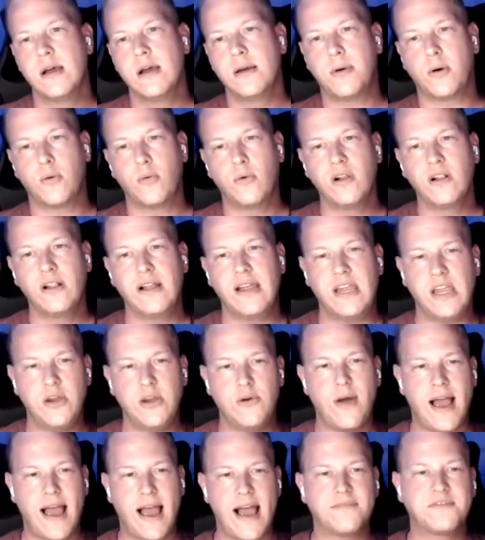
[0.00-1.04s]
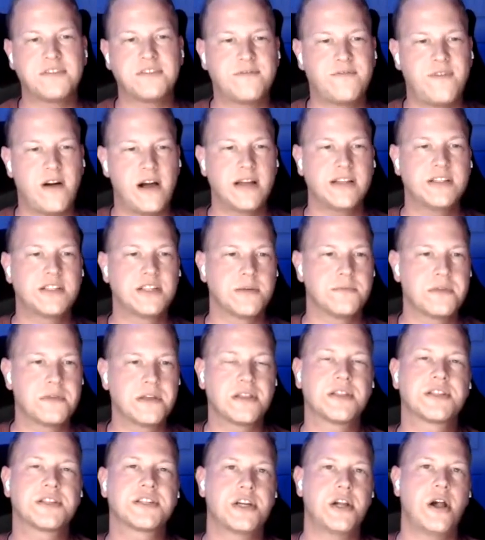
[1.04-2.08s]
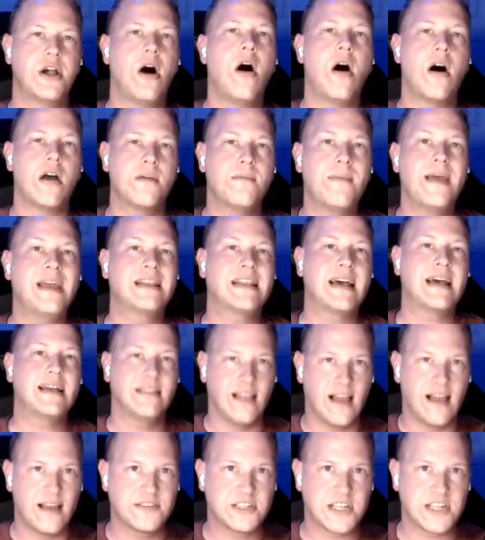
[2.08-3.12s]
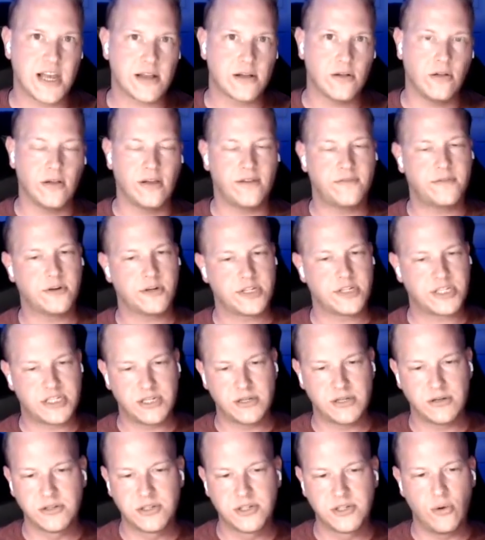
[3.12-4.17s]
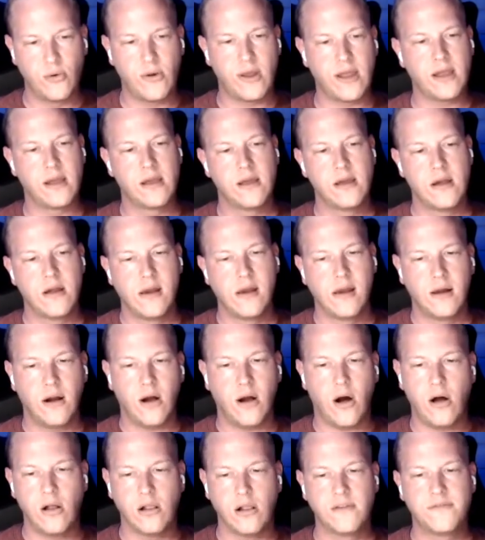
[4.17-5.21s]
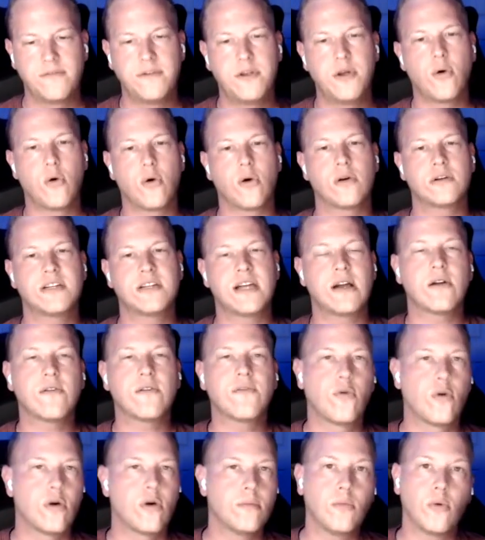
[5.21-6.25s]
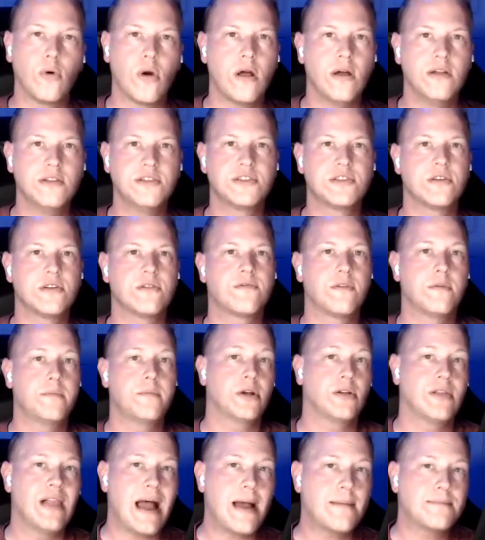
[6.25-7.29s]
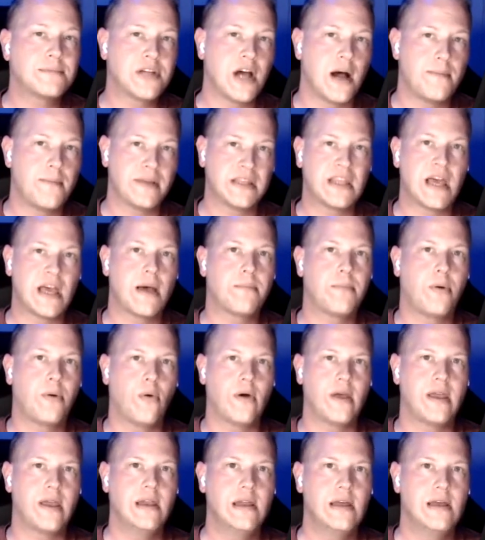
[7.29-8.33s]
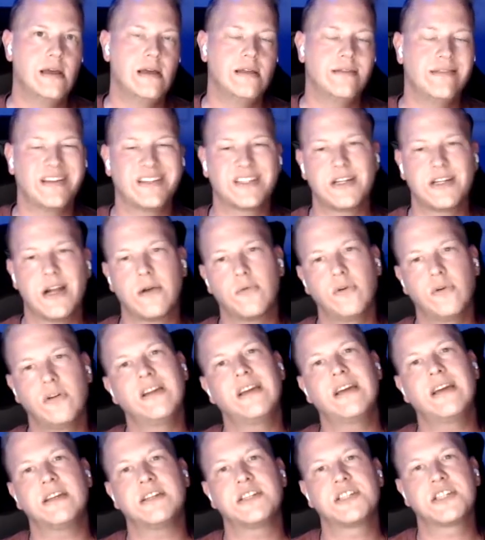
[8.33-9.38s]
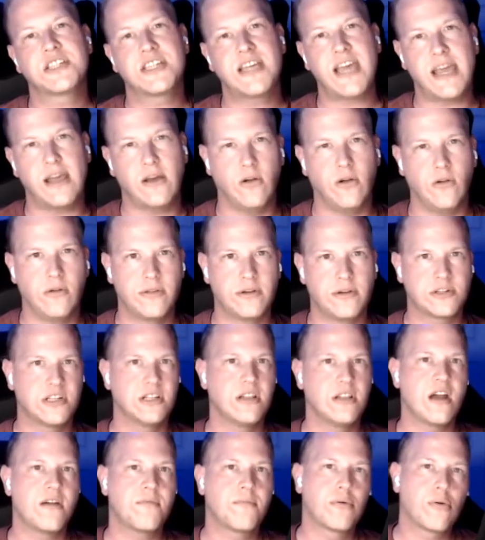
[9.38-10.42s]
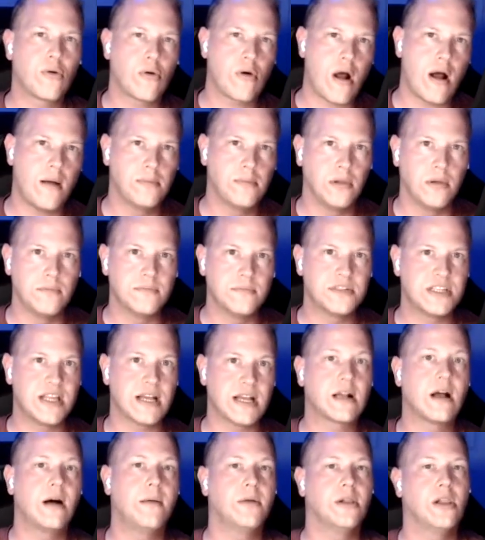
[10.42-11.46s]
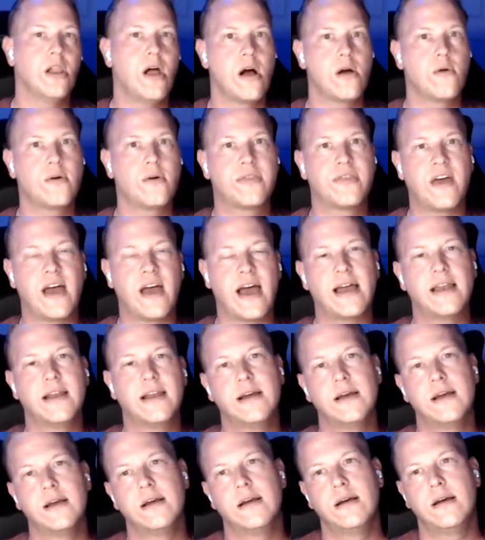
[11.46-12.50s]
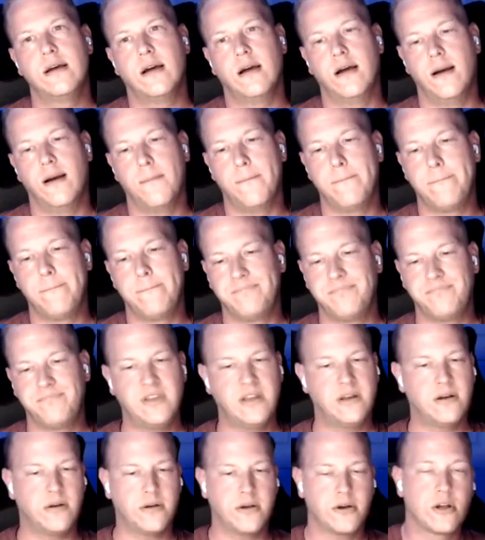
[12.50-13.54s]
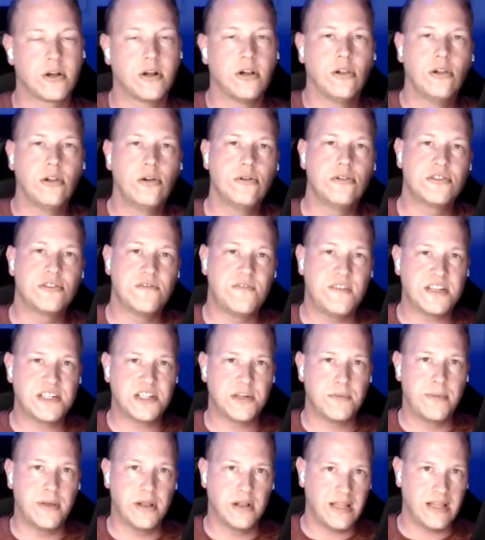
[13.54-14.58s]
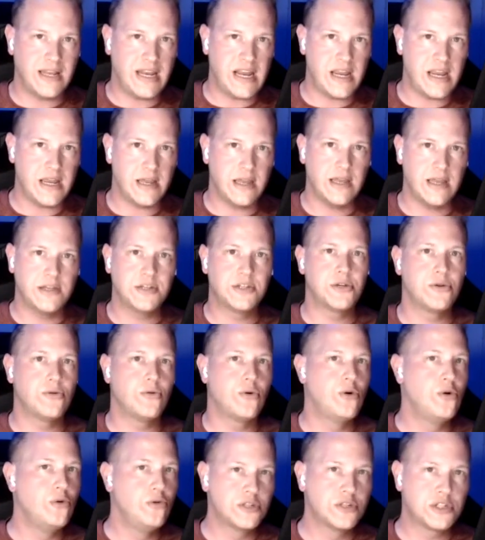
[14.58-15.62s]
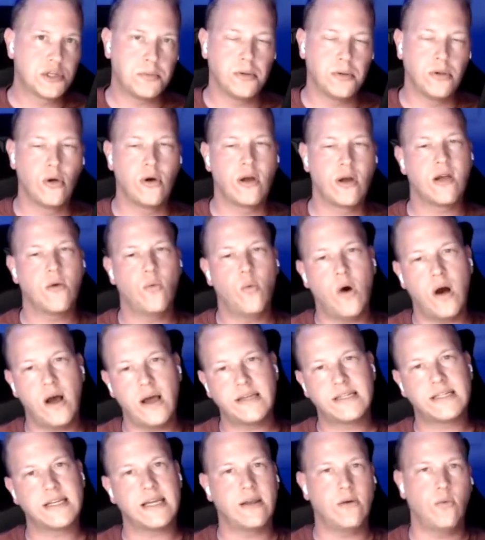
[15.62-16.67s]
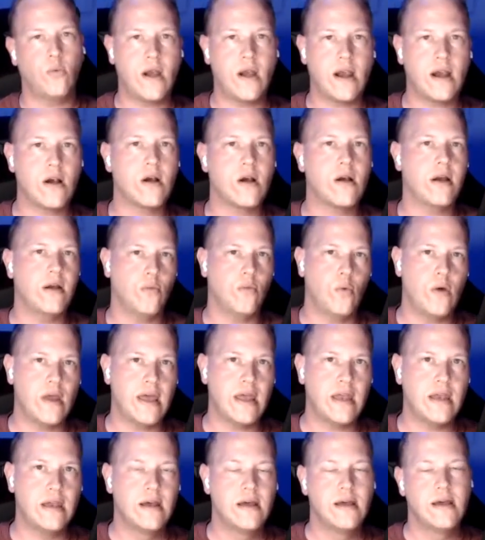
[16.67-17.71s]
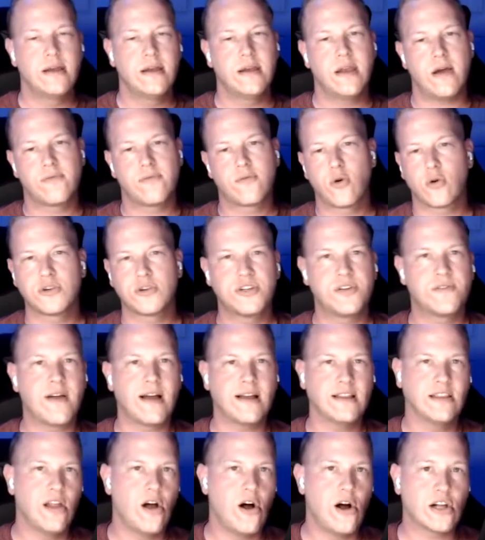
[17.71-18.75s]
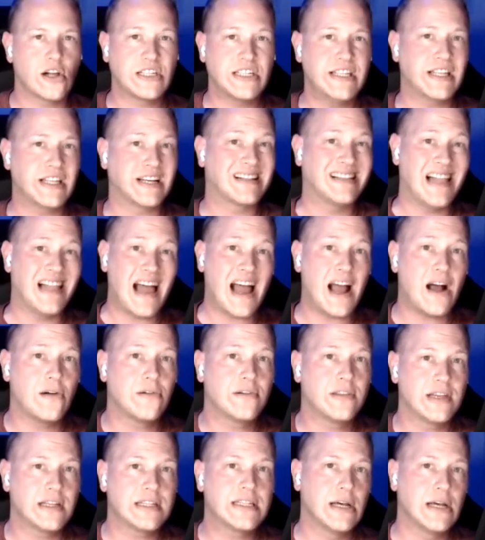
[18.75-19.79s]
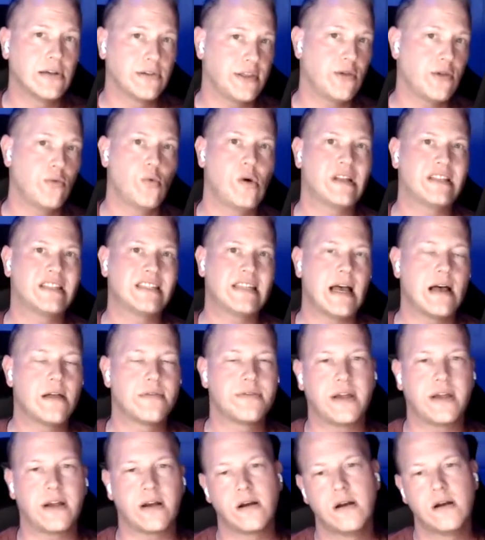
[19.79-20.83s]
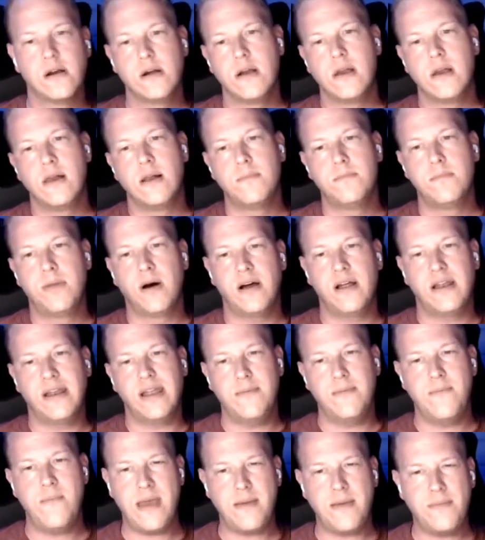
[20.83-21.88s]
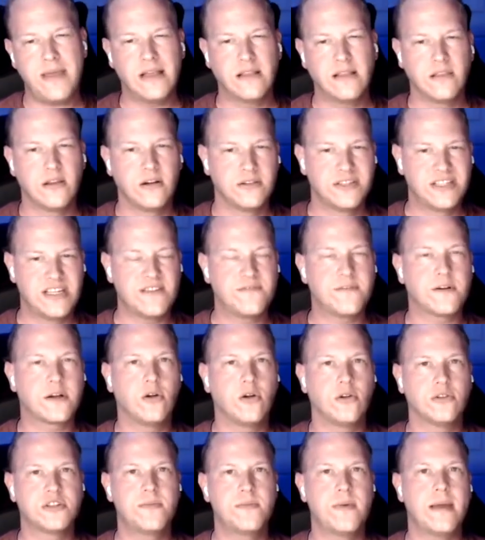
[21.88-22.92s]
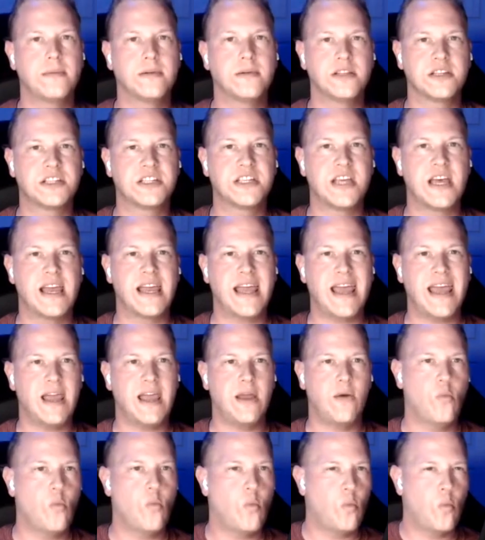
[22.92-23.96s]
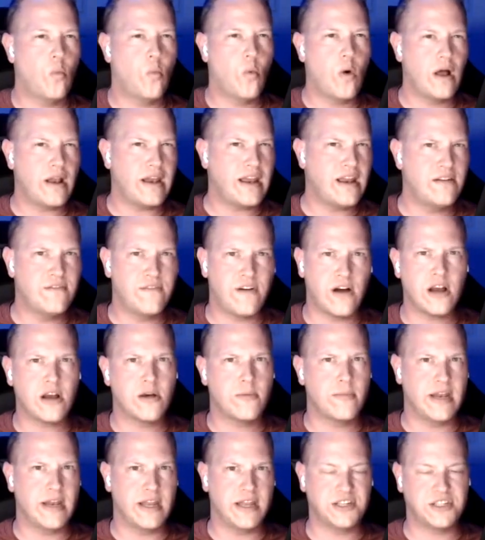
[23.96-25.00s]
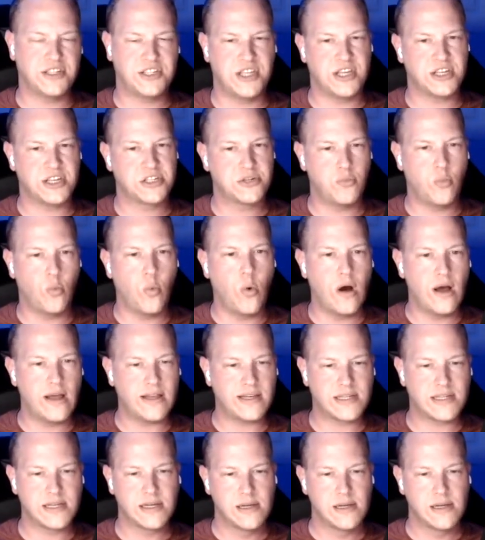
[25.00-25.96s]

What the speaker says: But really, you have to find something that's going to automate that life cycle. If you're still doing all of your Terraform runs from your laptop at that point, that's not really going to scale. There's a lot of problems that come along with that. You're going to lose visibility into who's deploying what and where and when. Now, of course, you've got logs in the cloud that tell you what's out there, but it may be a little difficult to be able to say, hey, what environment is this? What